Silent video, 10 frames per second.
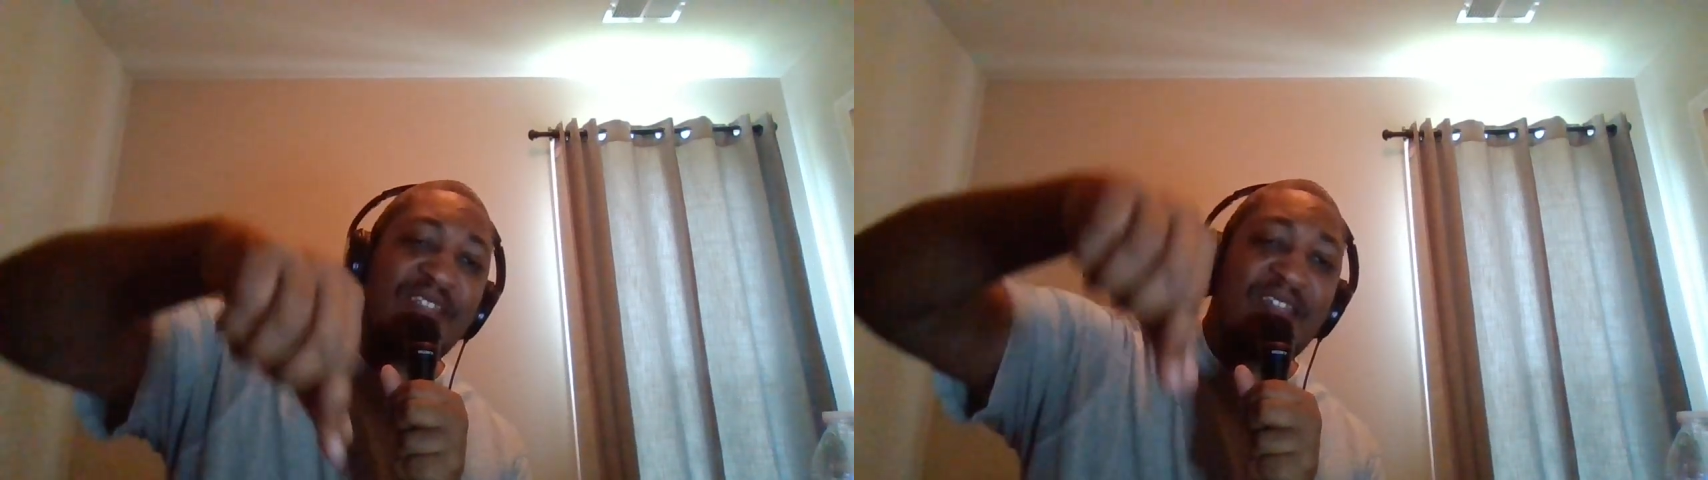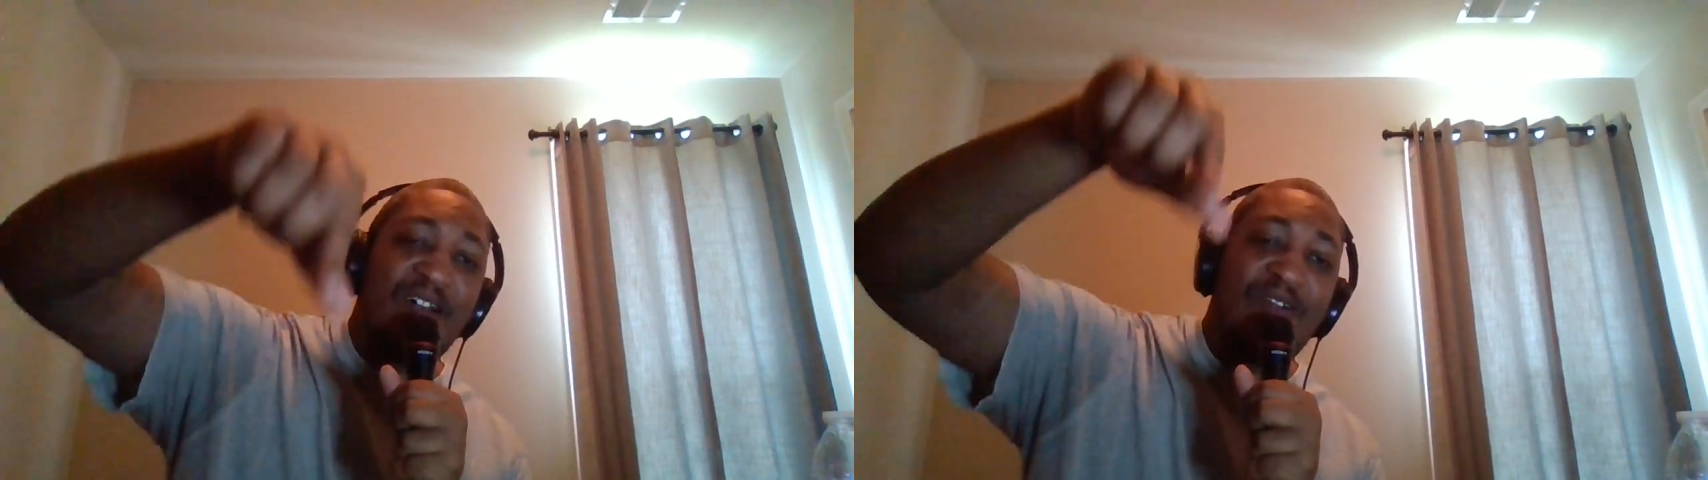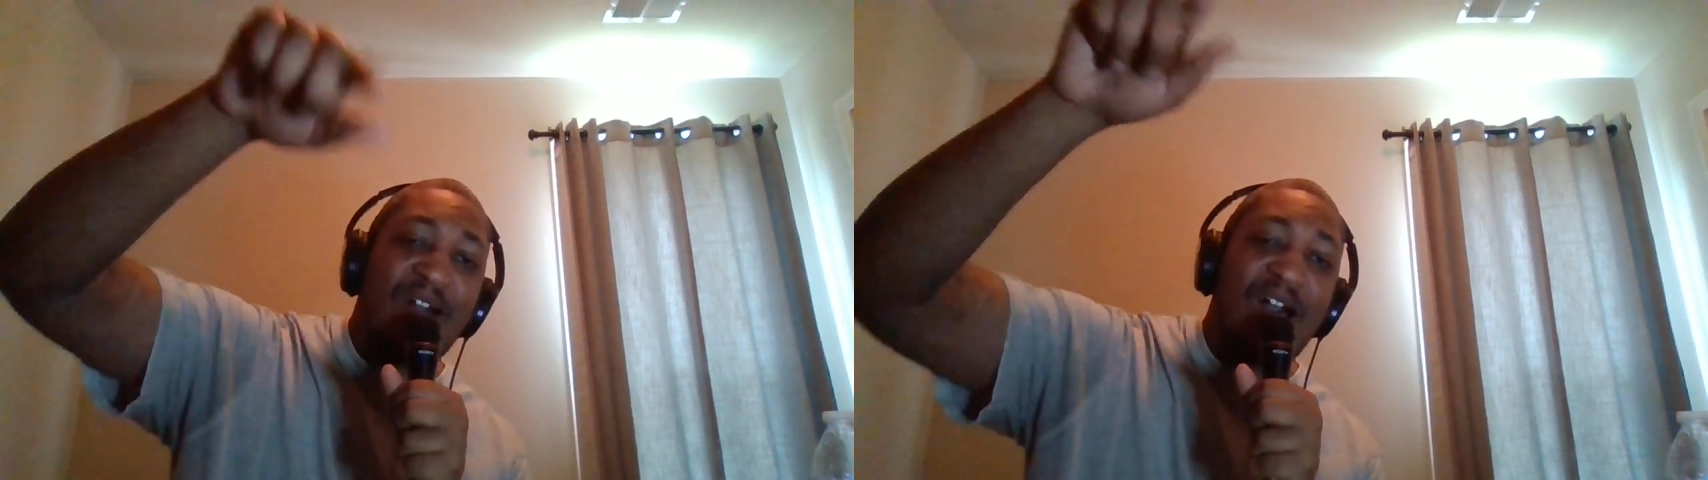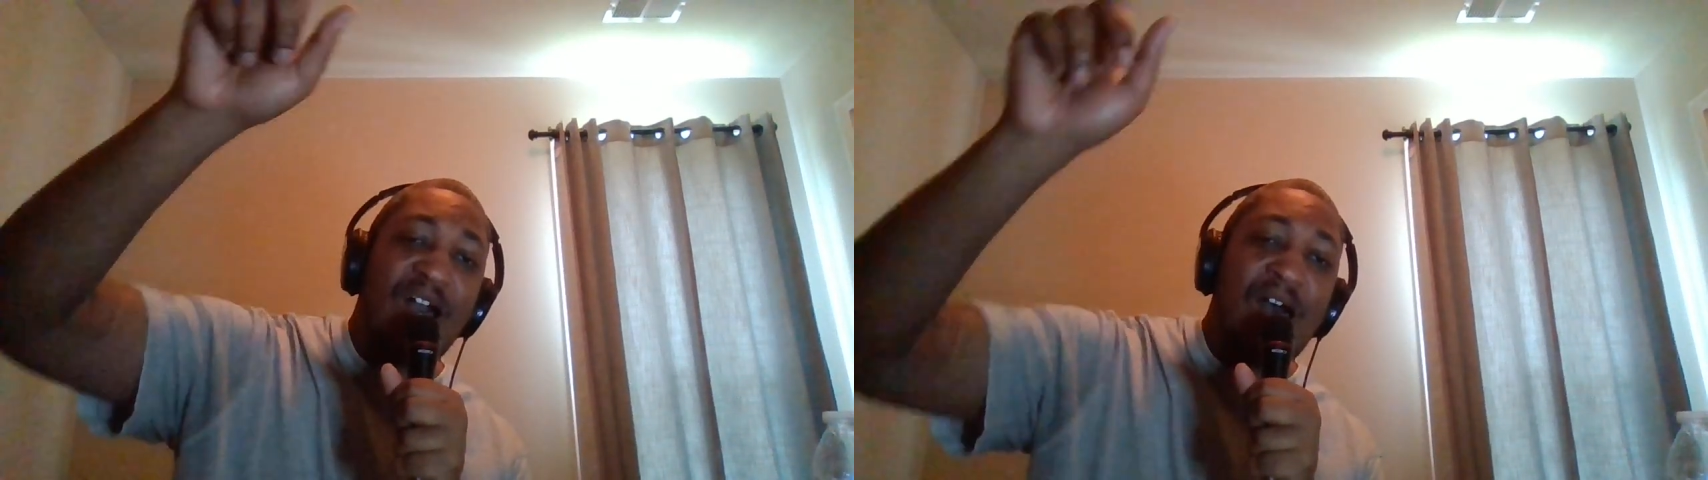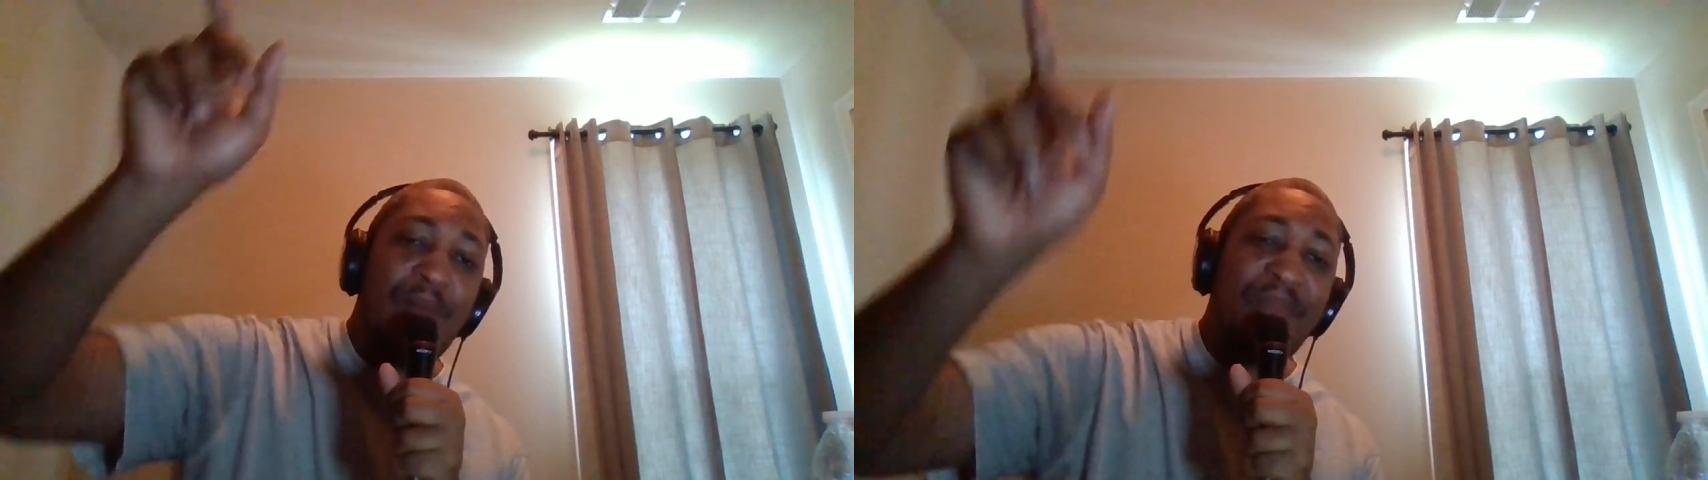go
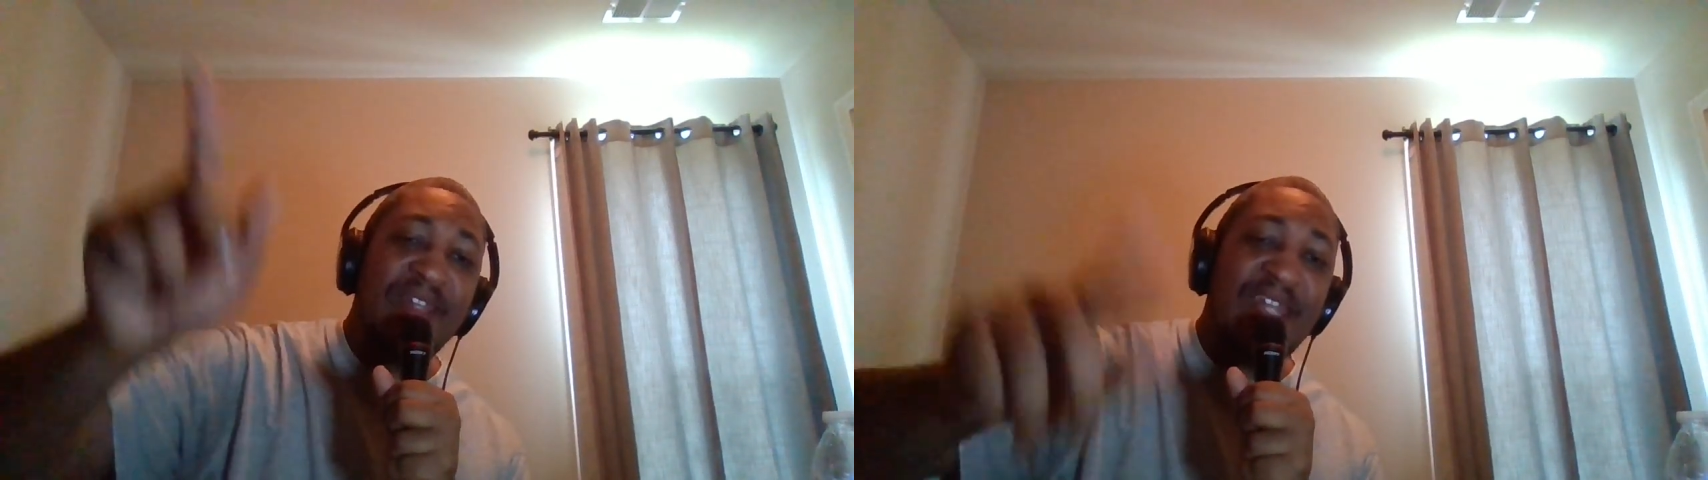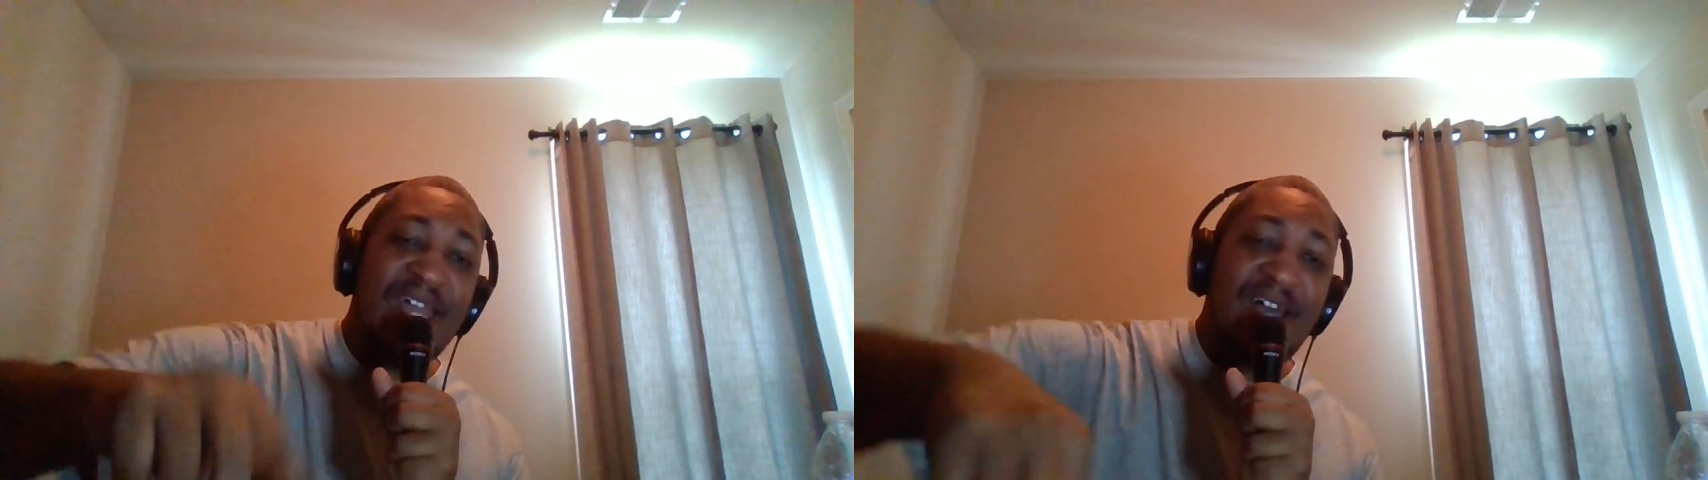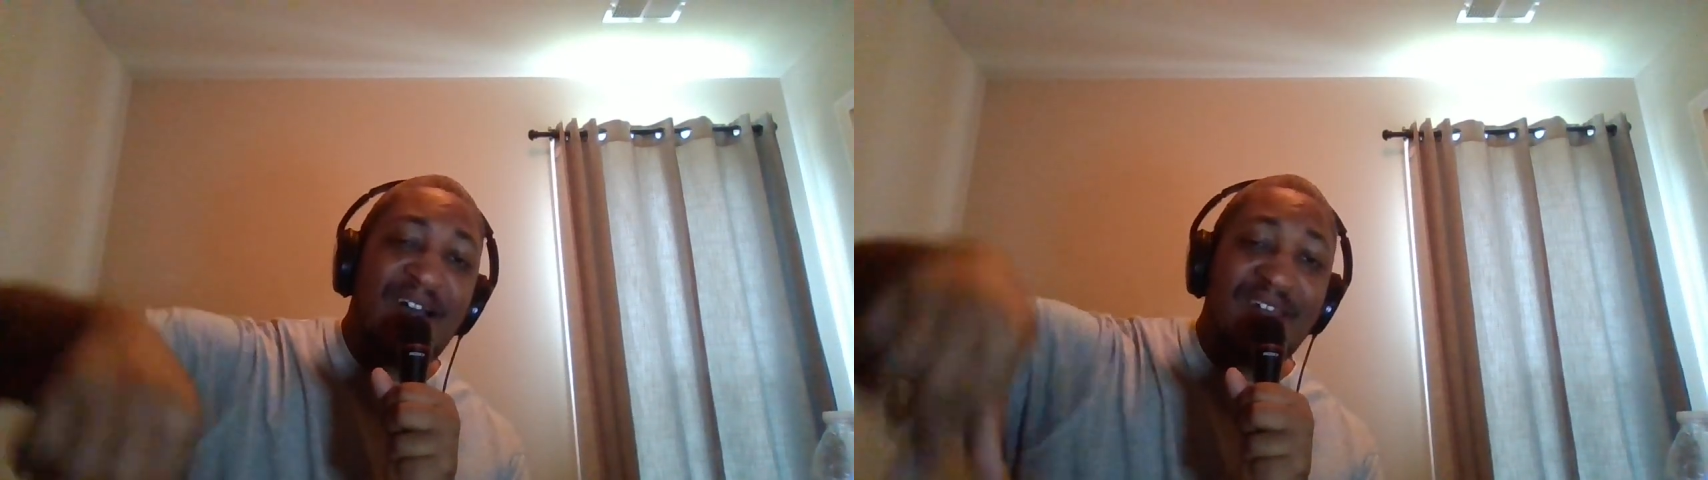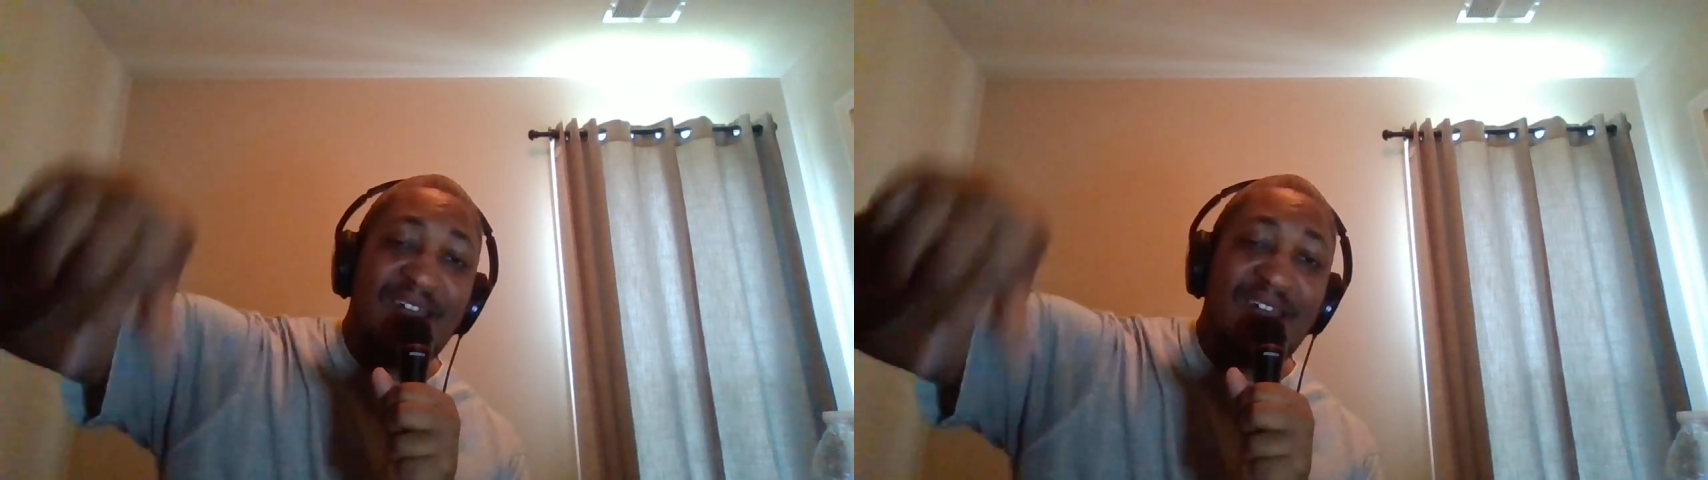up and down,